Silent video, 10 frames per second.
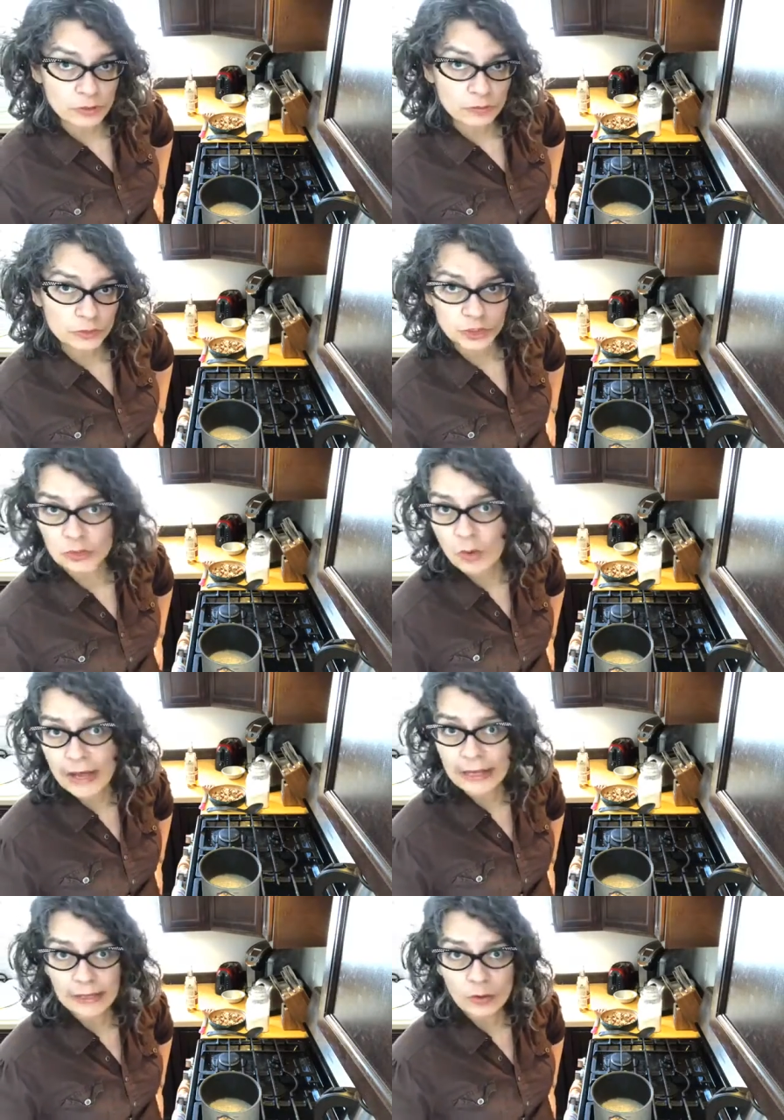which is why
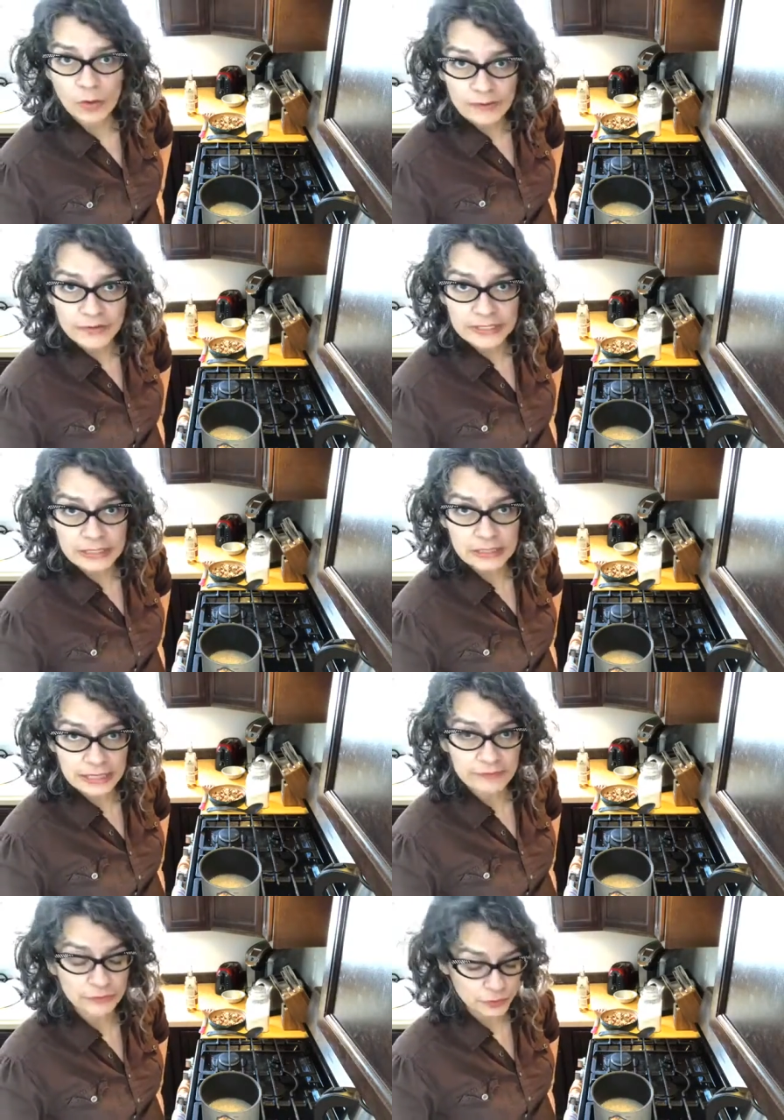it qualifies as
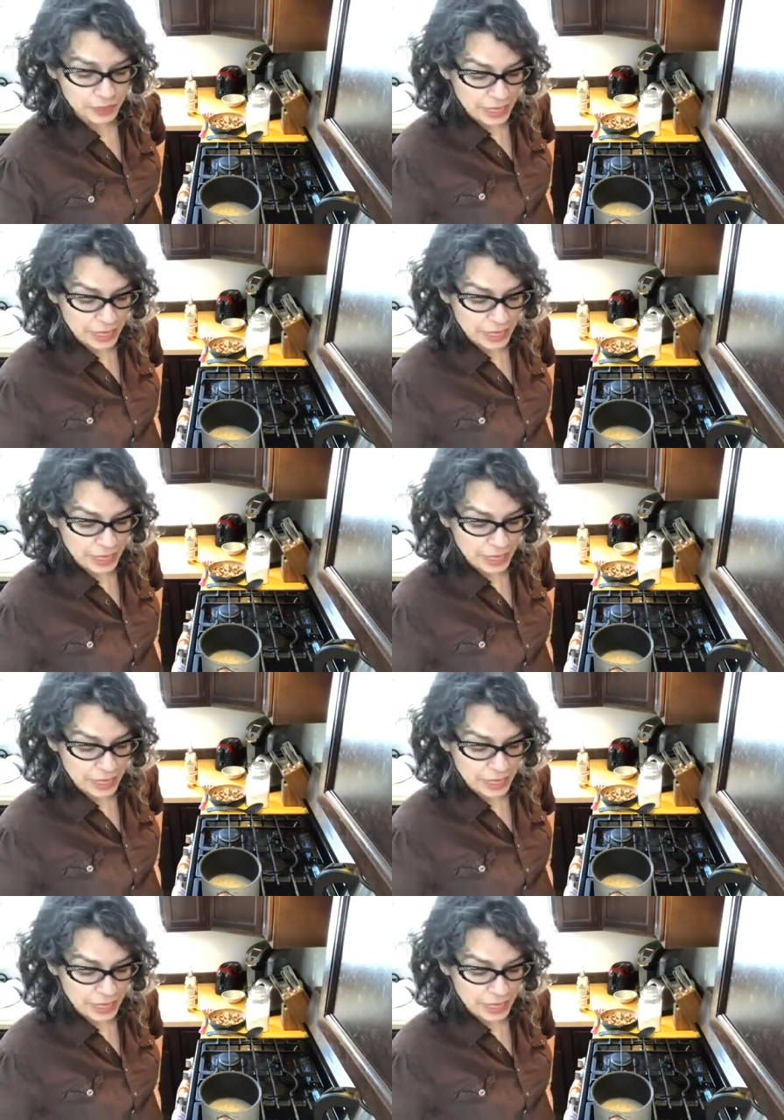date food.